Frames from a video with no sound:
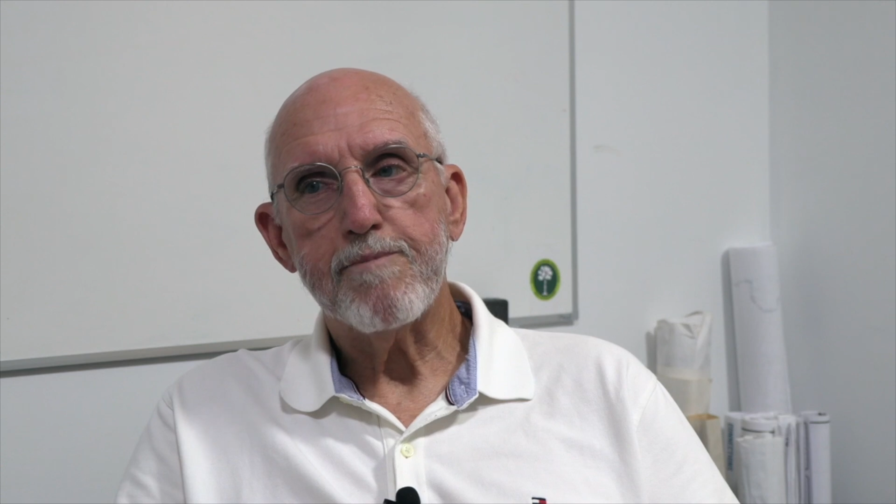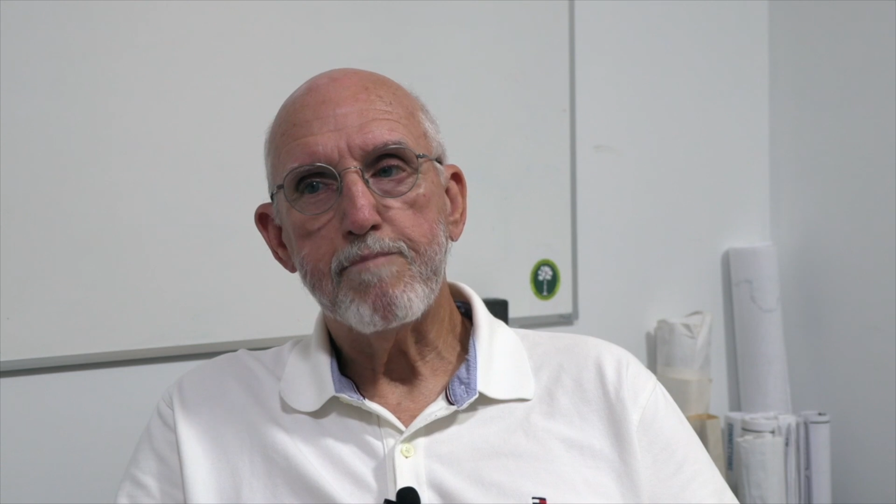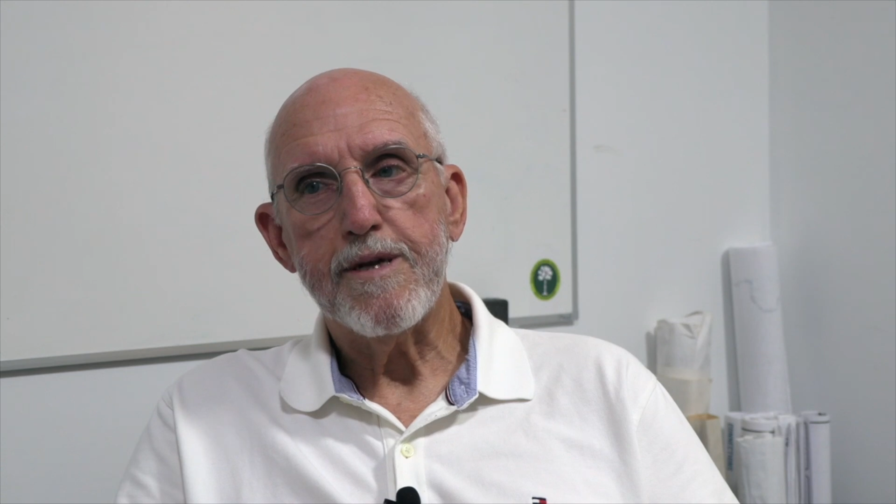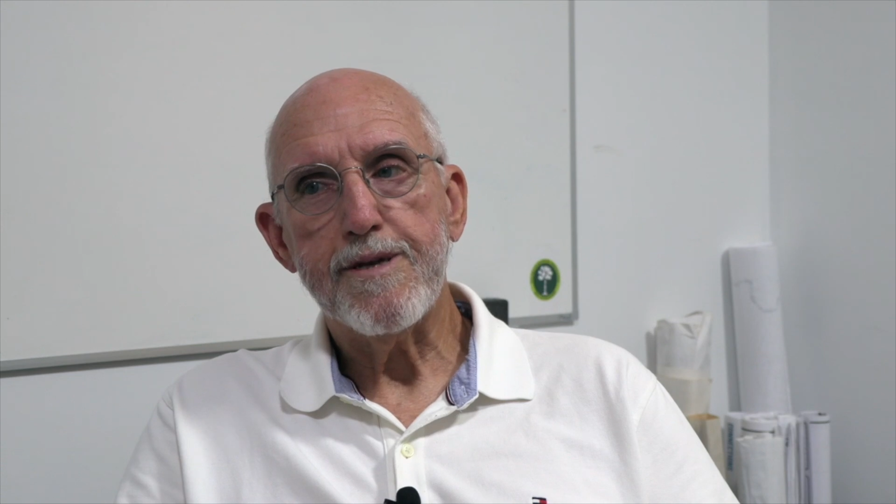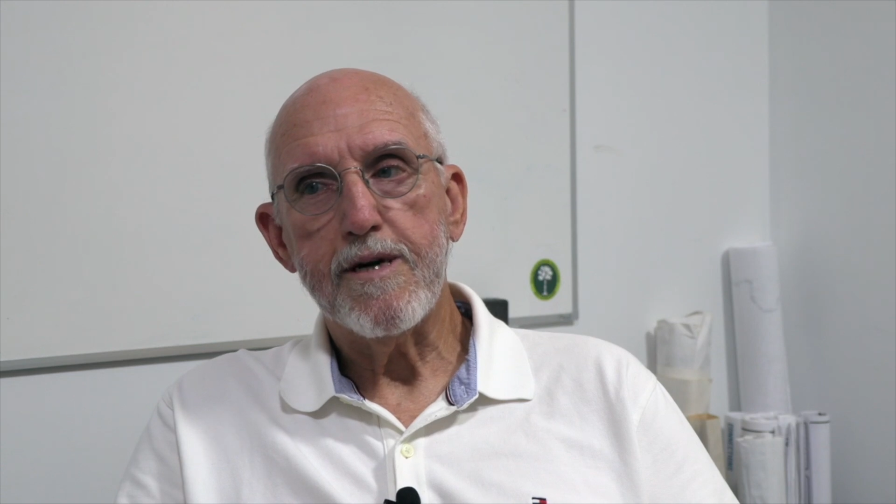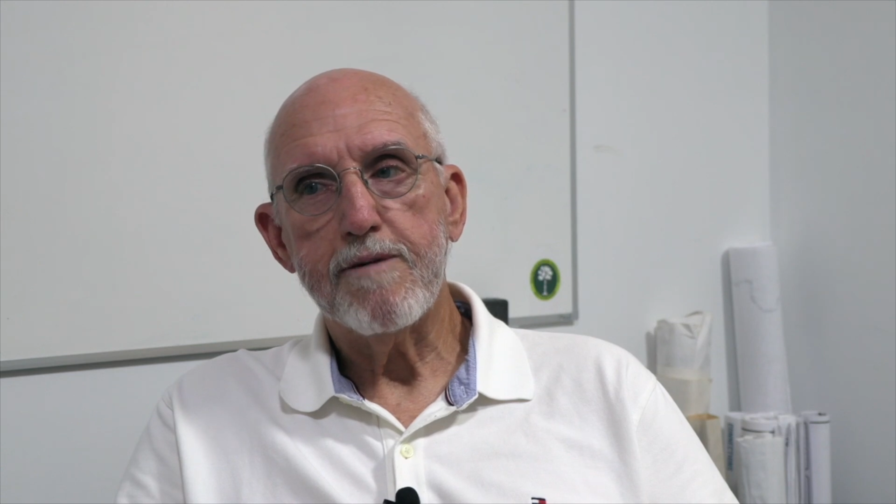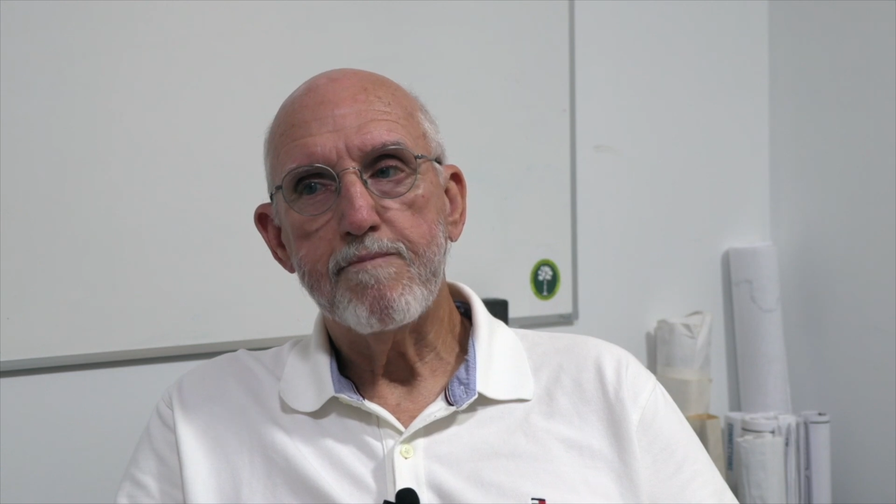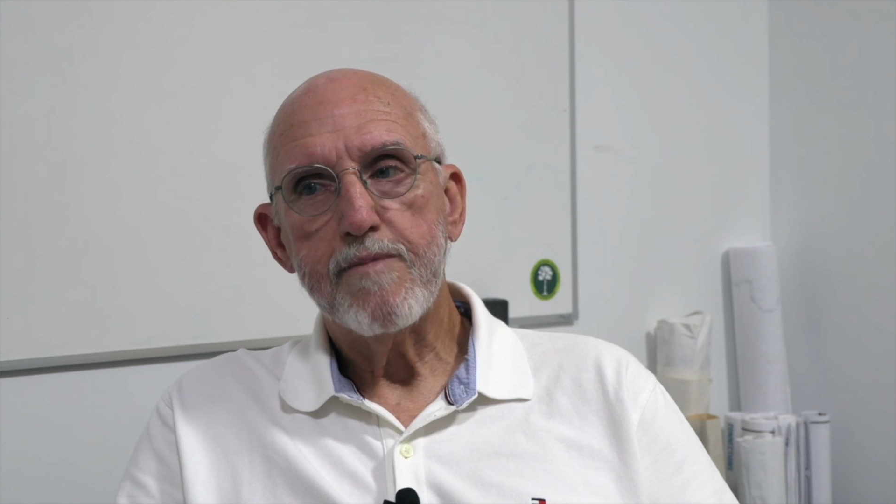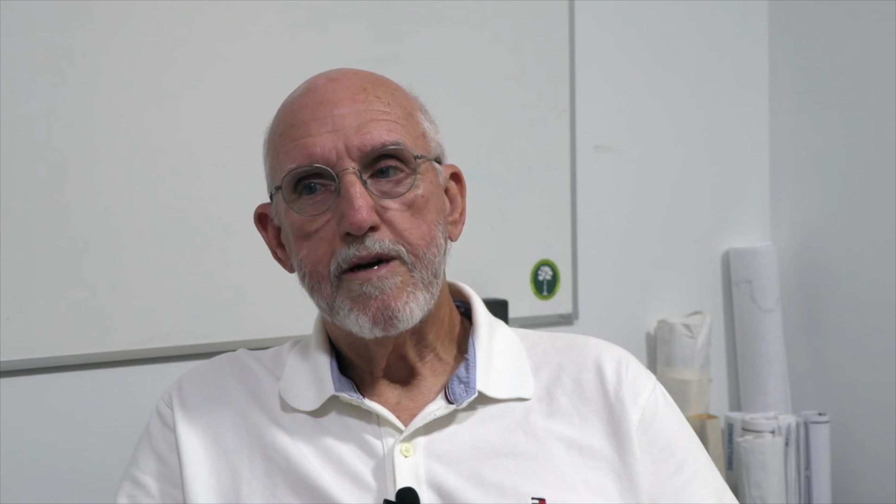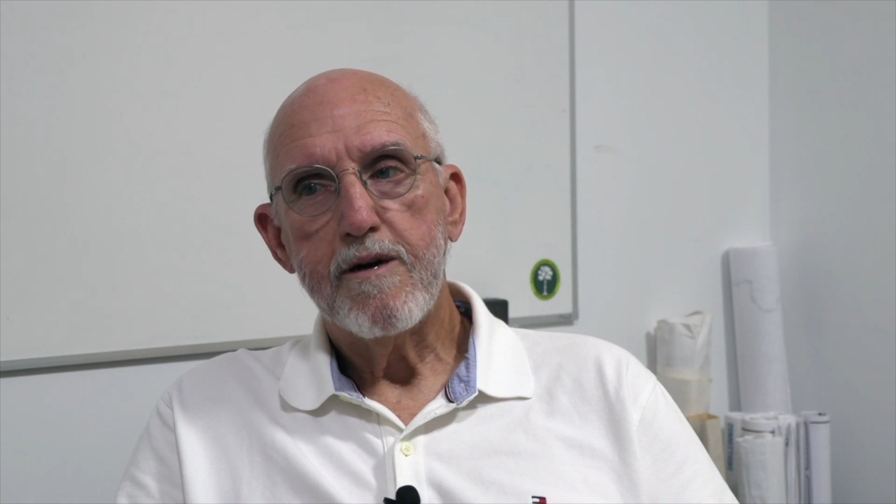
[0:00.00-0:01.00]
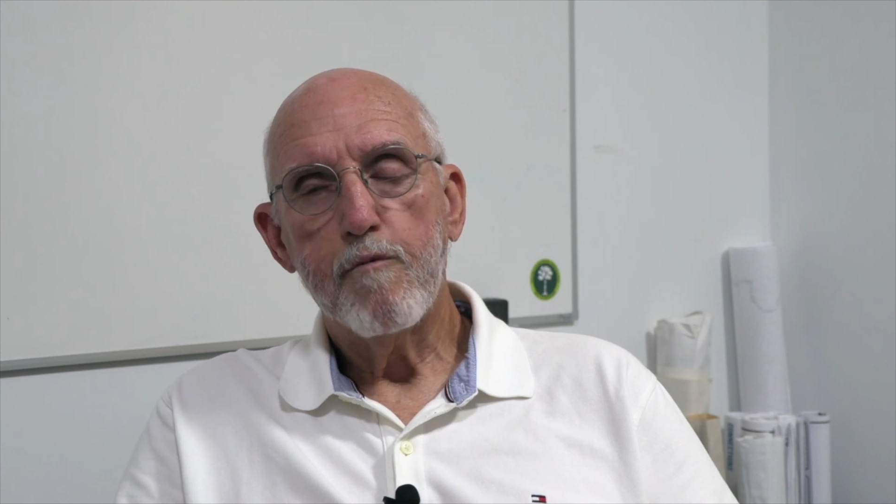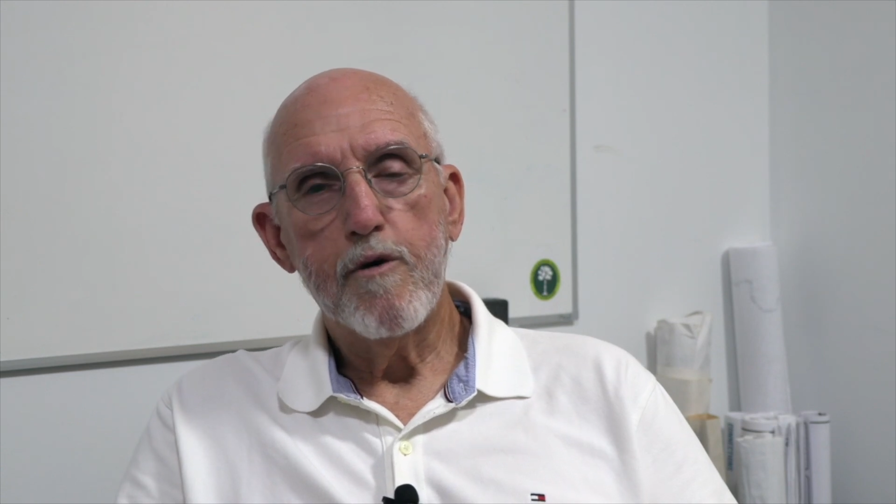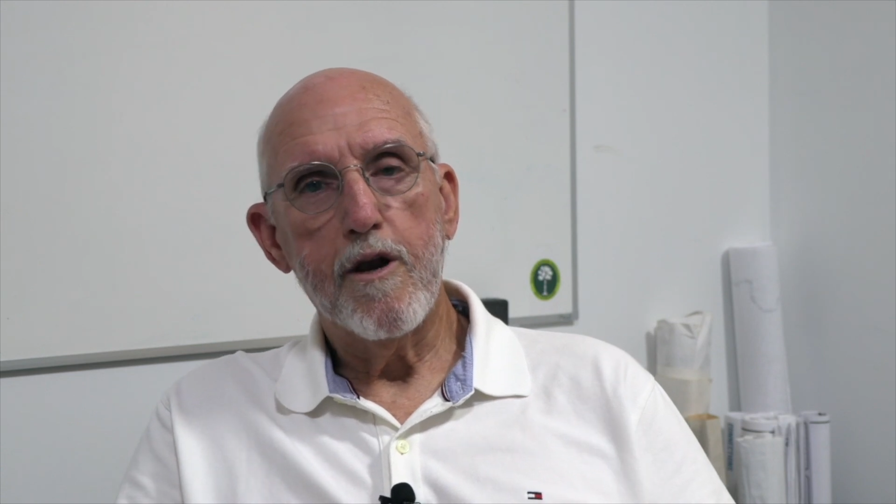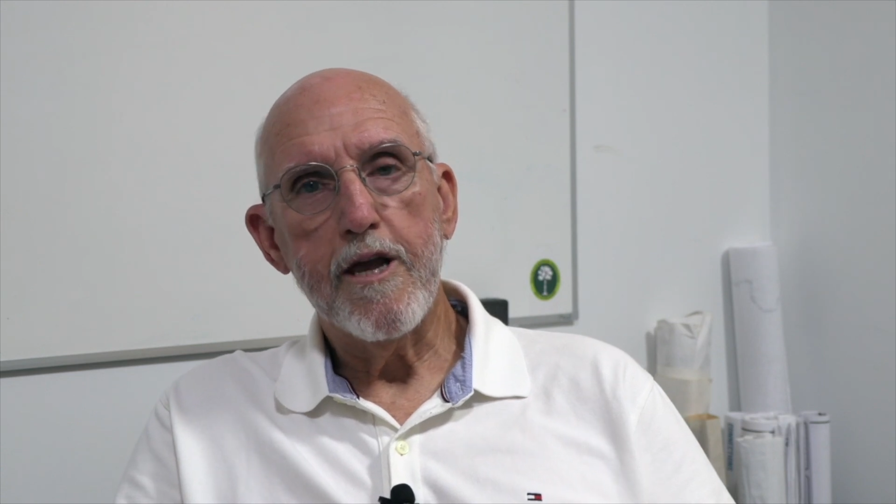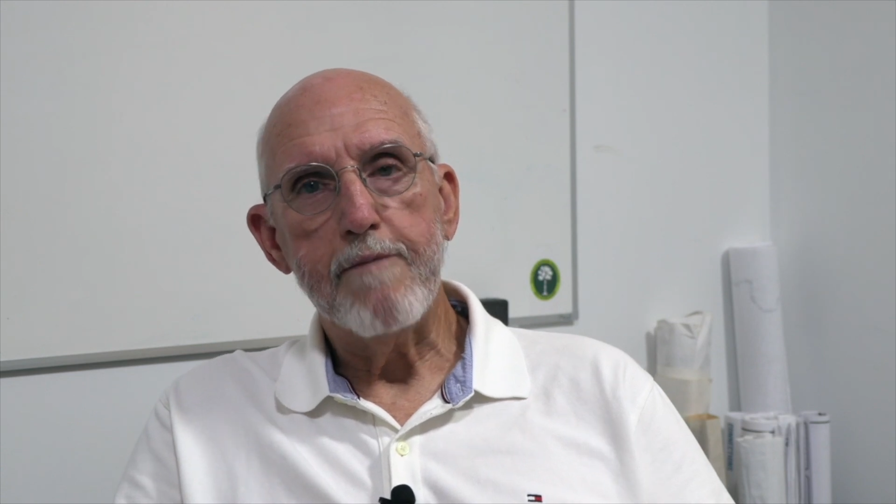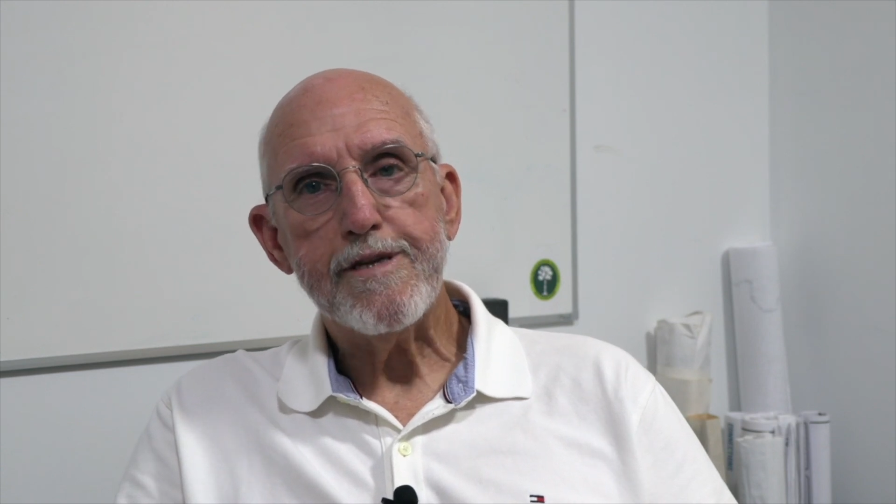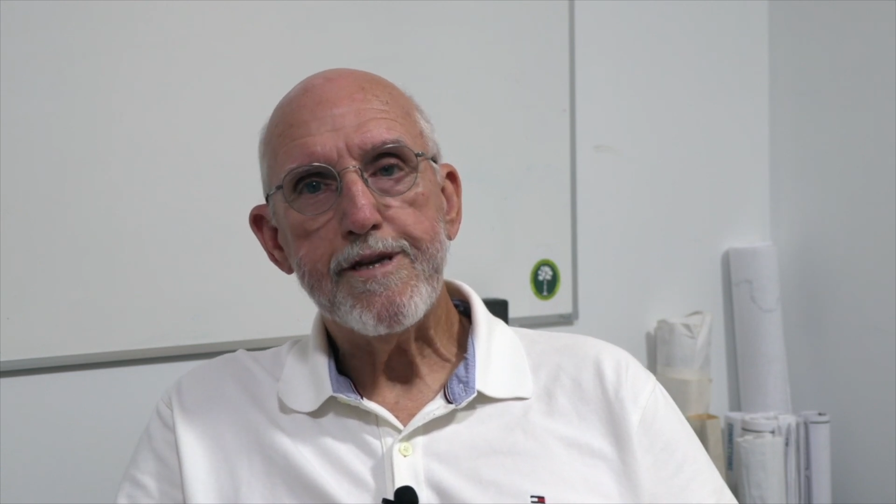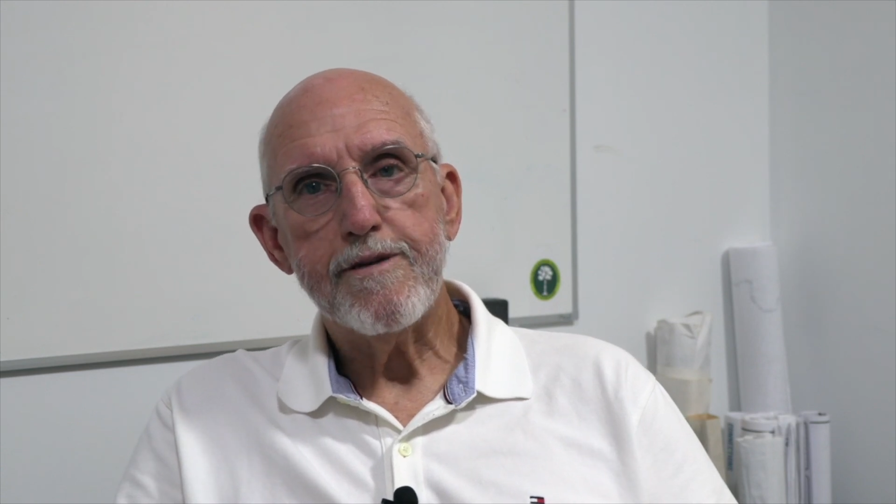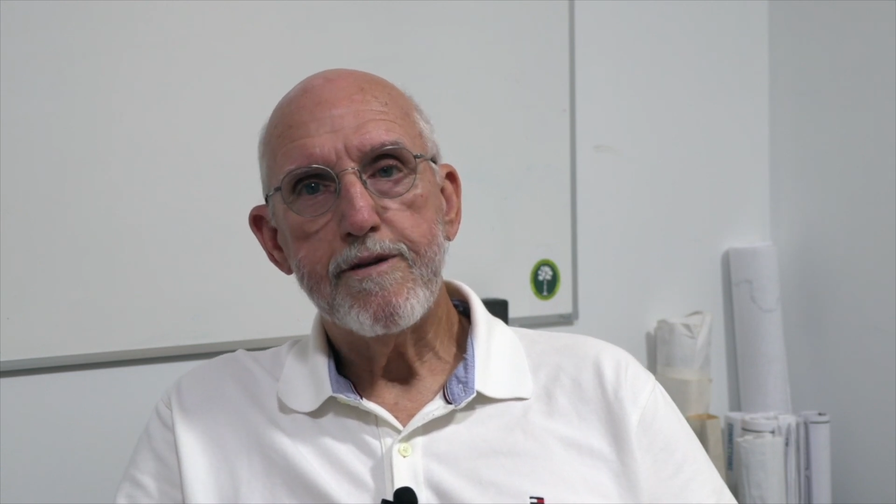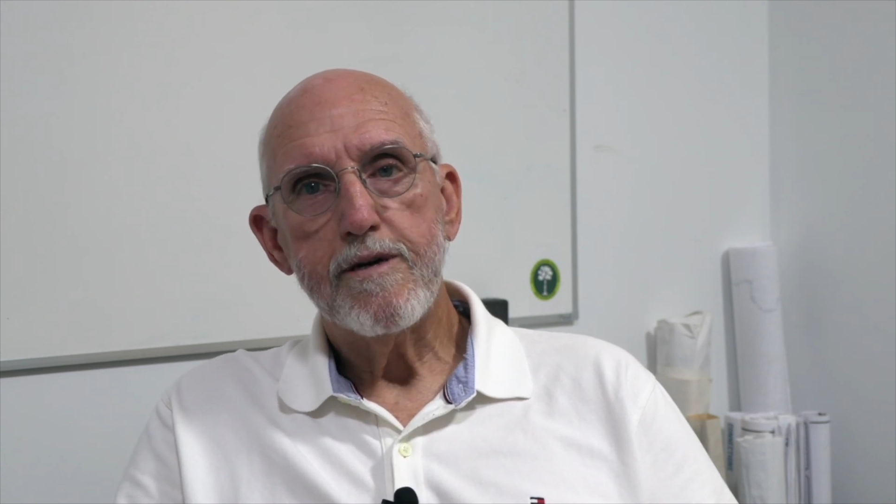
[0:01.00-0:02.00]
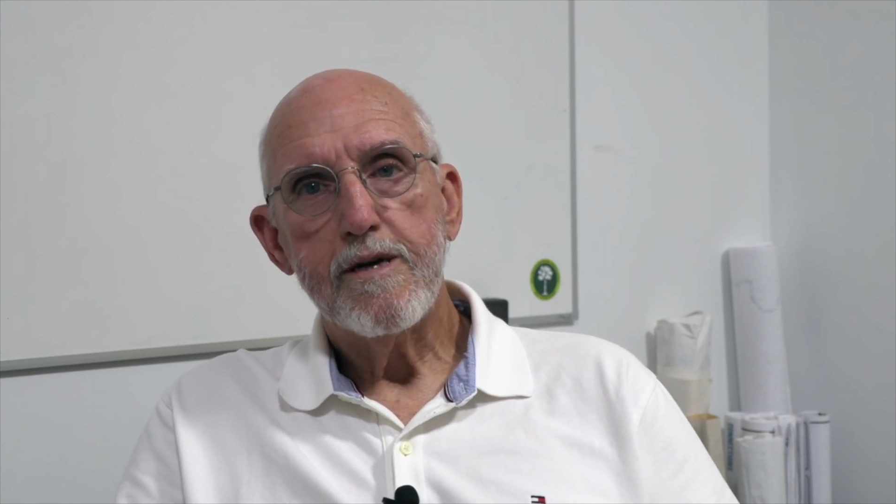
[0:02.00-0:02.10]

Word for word: but uh, we're limited.